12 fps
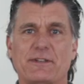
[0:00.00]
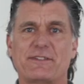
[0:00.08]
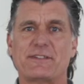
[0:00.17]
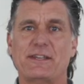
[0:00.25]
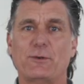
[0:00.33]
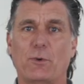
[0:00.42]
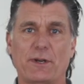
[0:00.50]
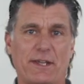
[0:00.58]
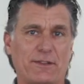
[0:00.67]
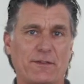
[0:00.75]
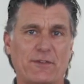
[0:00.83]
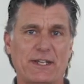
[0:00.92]
exceed
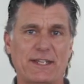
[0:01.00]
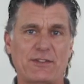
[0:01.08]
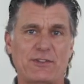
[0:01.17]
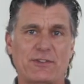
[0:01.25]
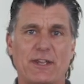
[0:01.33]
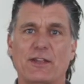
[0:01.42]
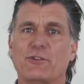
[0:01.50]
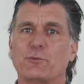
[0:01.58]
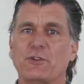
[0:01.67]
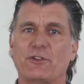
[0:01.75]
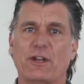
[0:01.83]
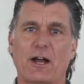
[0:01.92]
1/8 of an inch, and
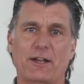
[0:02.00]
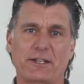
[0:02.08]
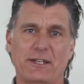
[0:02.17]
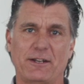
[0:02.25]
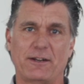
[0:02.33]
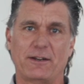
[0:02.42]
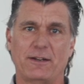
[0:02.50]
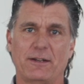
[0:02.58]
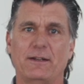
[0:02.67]
switch it on here.